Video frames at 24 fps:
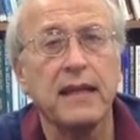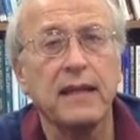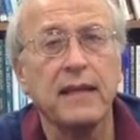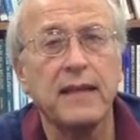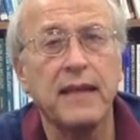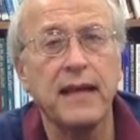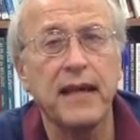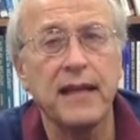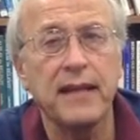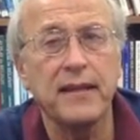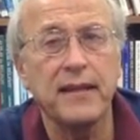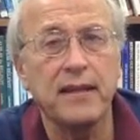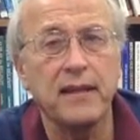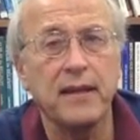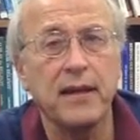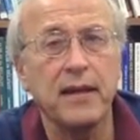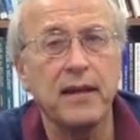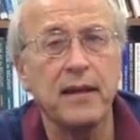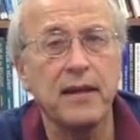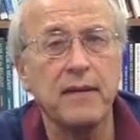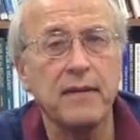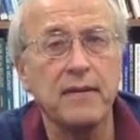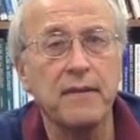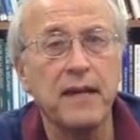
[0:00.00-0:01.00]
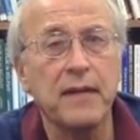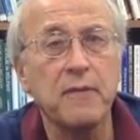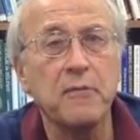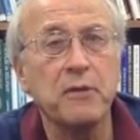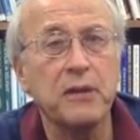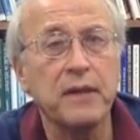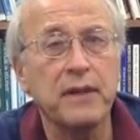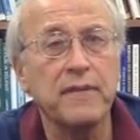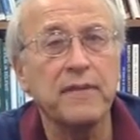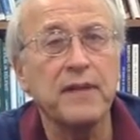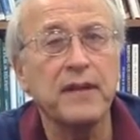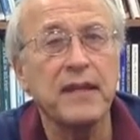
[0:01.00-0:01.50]
that uh, they were
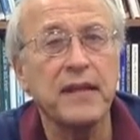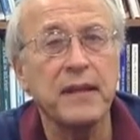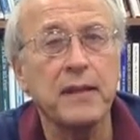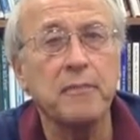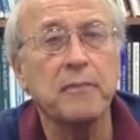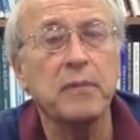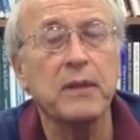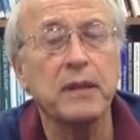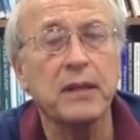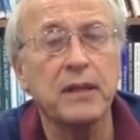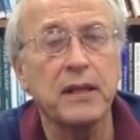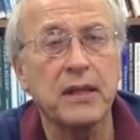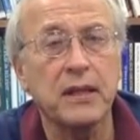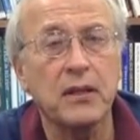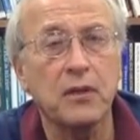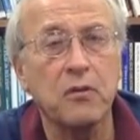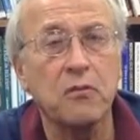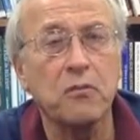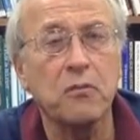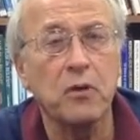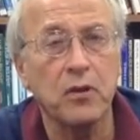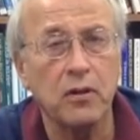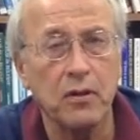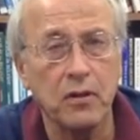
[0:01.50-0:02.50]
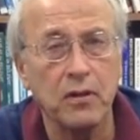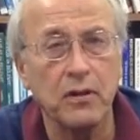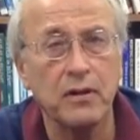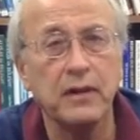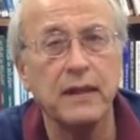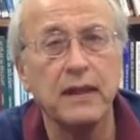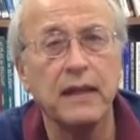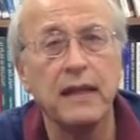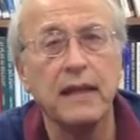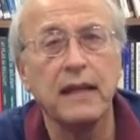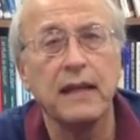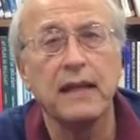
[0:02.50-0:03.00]
living in a political
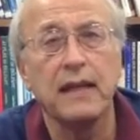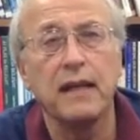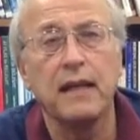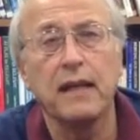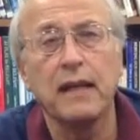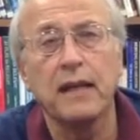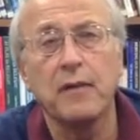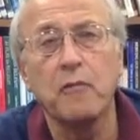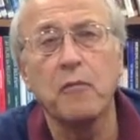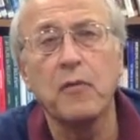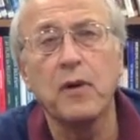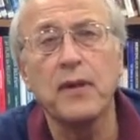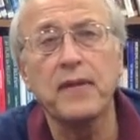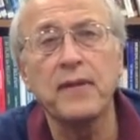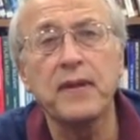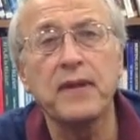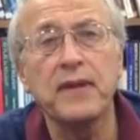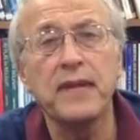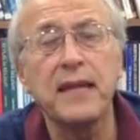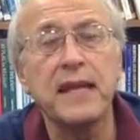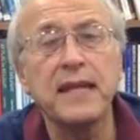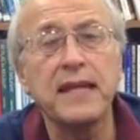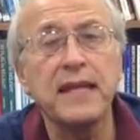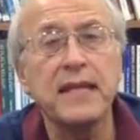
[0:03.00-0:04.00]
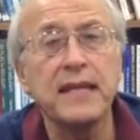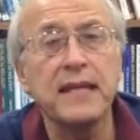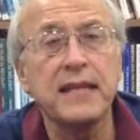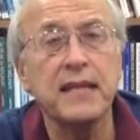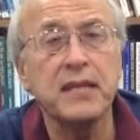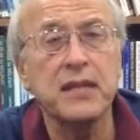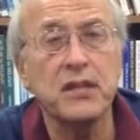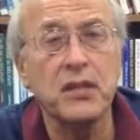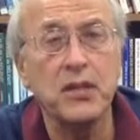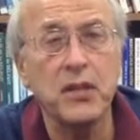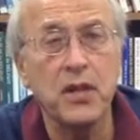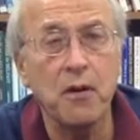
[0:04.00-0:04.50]
world, uh, one that they
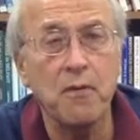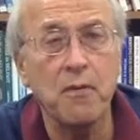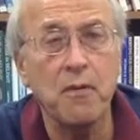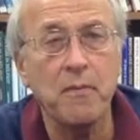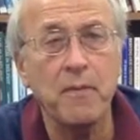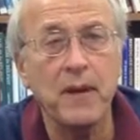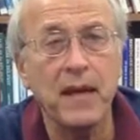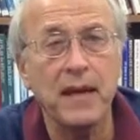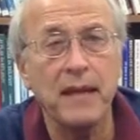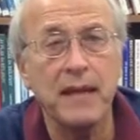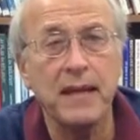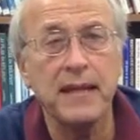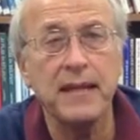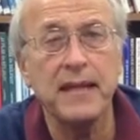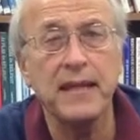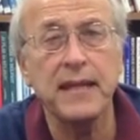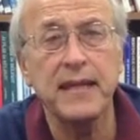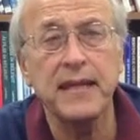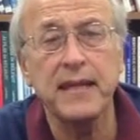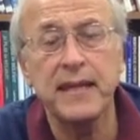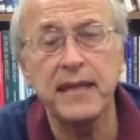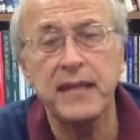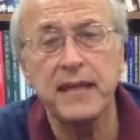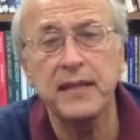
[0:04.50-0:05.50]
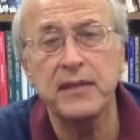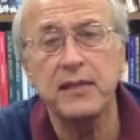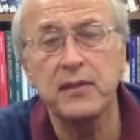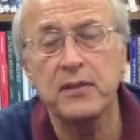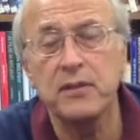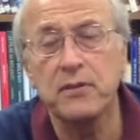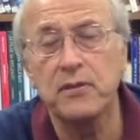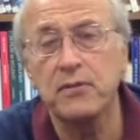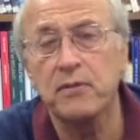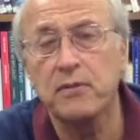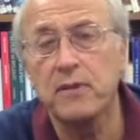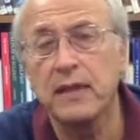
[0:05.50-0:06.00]
needed to know about and they needed
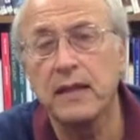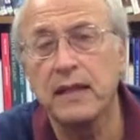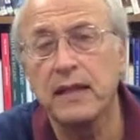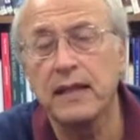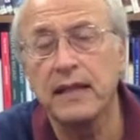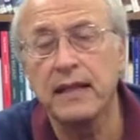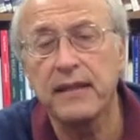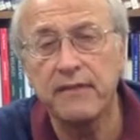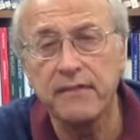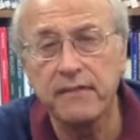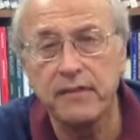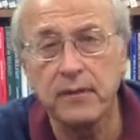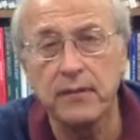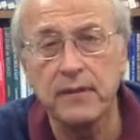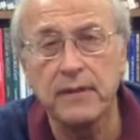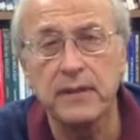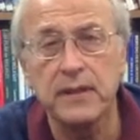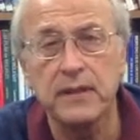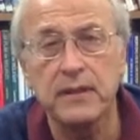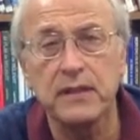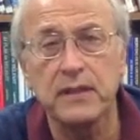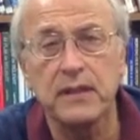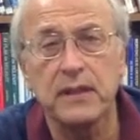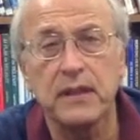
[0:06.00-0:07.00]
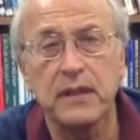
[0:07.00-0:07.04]
to uh, influence.